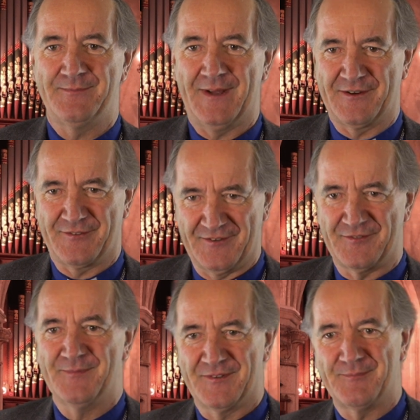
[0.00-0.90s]
my
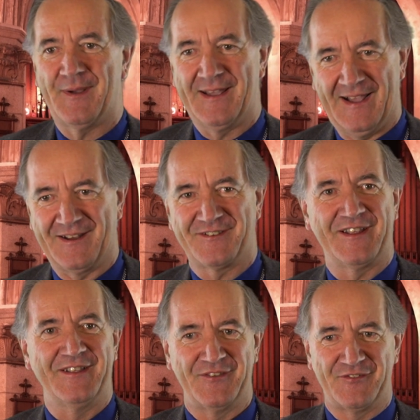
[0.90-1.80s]
Christmas by
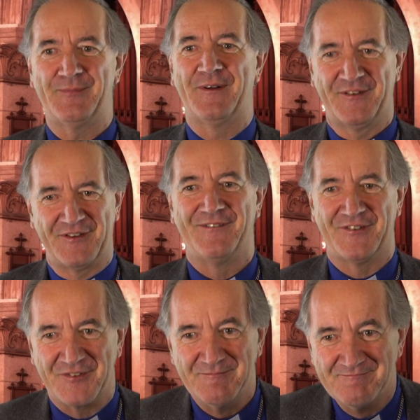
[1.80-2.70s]
acting in the spirit of
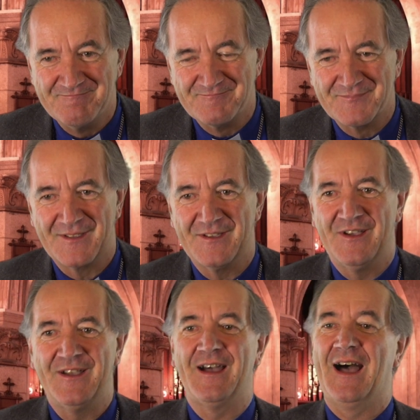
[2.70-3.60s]
it.
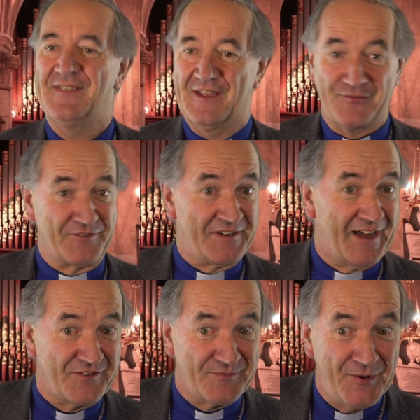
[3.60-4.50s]
And that was a
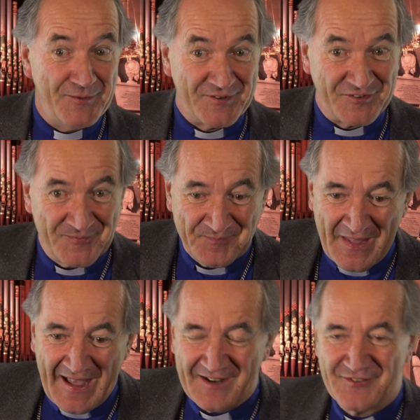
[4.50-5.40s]
nice moment.
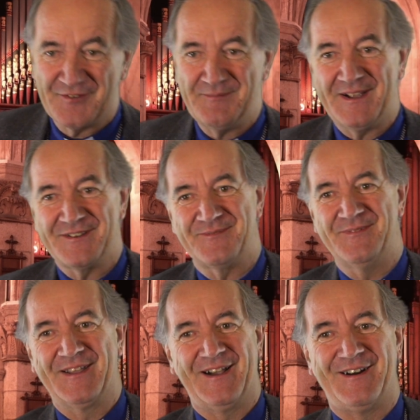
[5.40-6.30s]
And it reminded
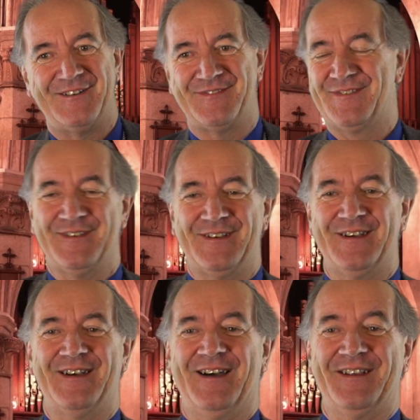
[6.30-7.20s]
me of
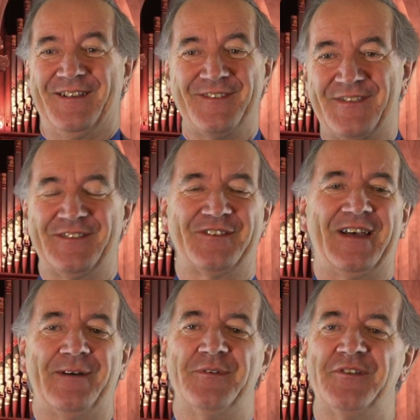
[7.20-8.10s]
another thing that
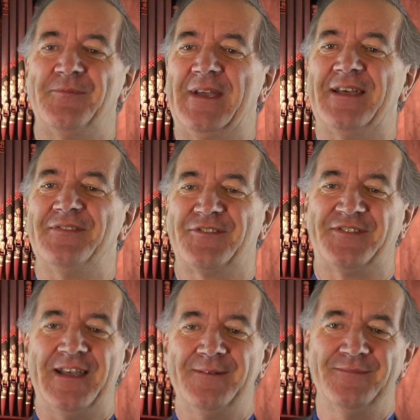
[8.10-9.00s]
happened to me in the
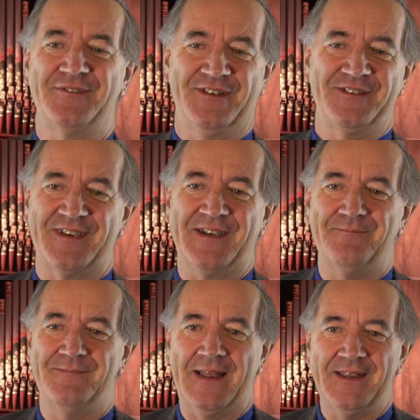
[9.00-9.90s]
same city
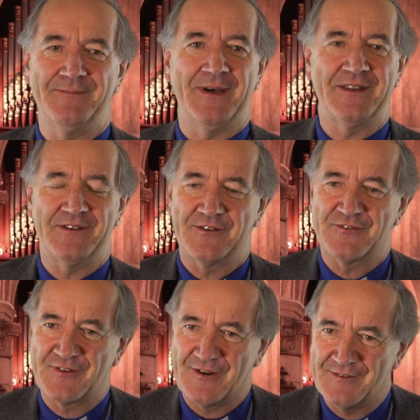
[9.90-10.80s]
many, many
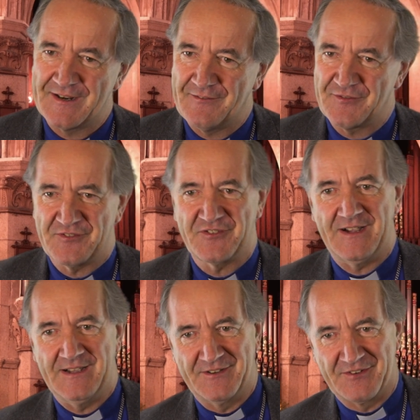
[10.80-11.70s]
years ago when I was a
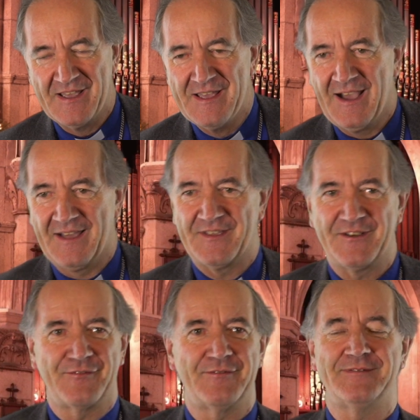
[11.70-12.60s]
child. I think
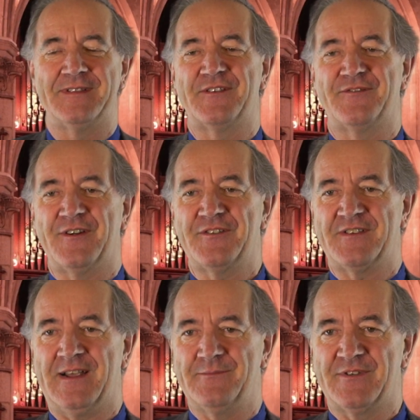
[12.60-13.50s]
it was one of the first
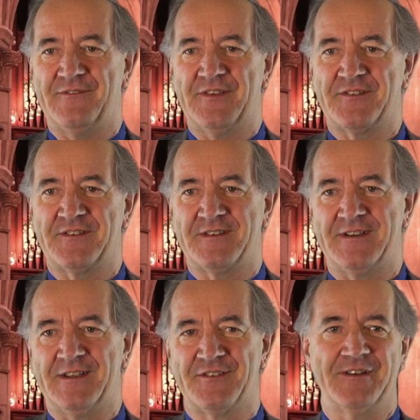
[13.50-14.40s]
times I visited
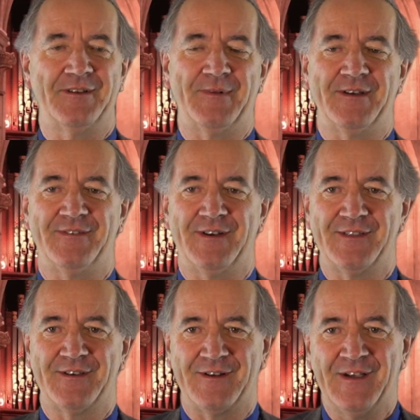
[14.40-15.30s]
London, and my
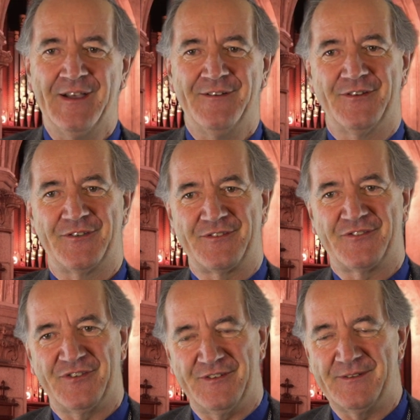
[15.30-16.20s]
father was
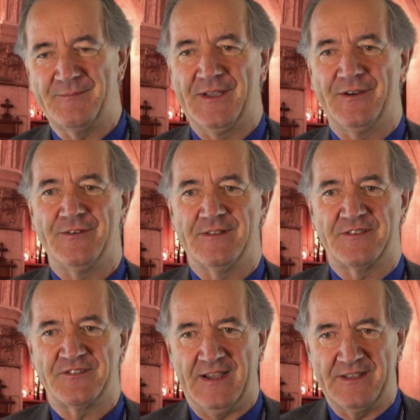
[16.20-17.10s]
showing me all the
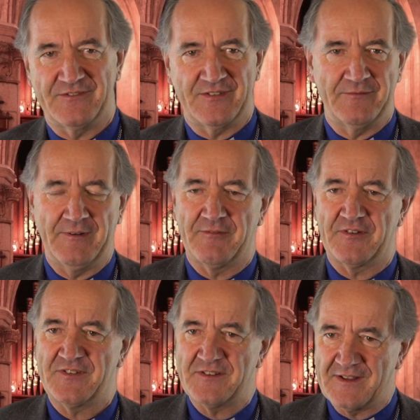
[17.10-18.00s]
sights, and we were
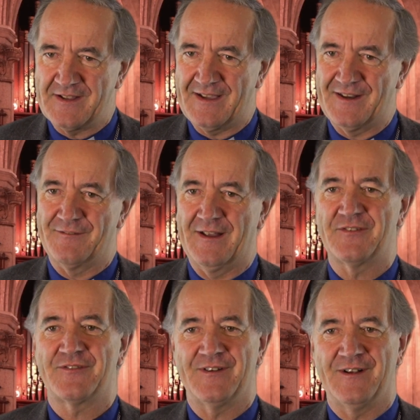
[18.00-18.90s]
sitting in a
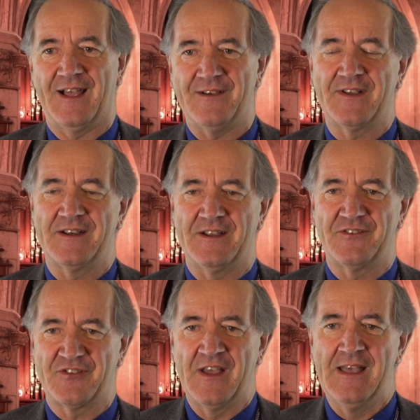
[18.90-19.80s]
restaurant having
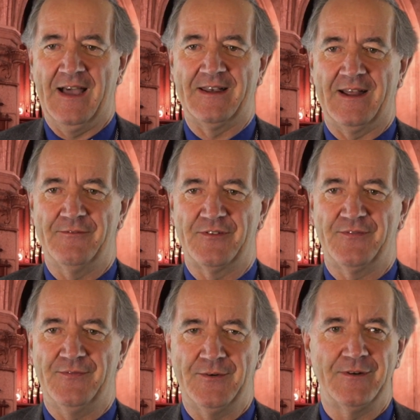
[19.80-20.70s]
lunch, and I was
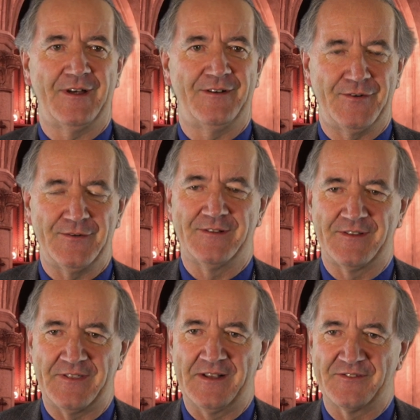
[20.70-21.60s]
full of all the
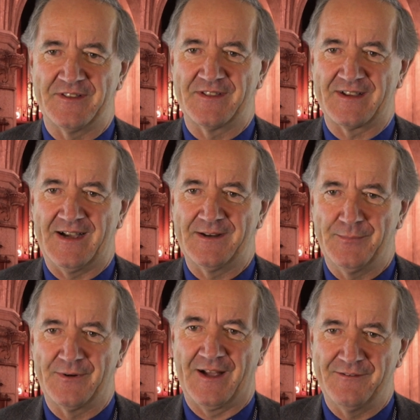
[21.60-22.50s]
things in the
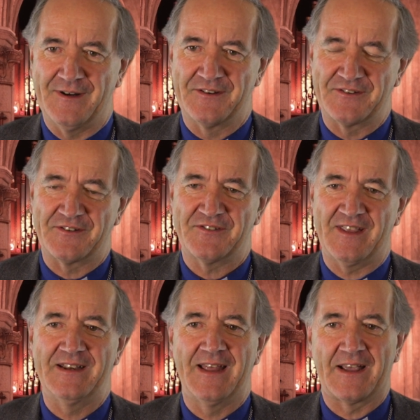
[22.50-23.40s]
guidebook I wanted to
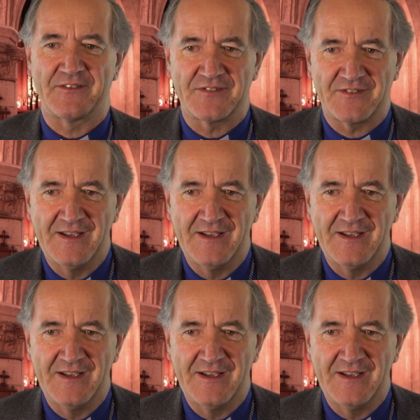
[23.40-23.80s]
see next.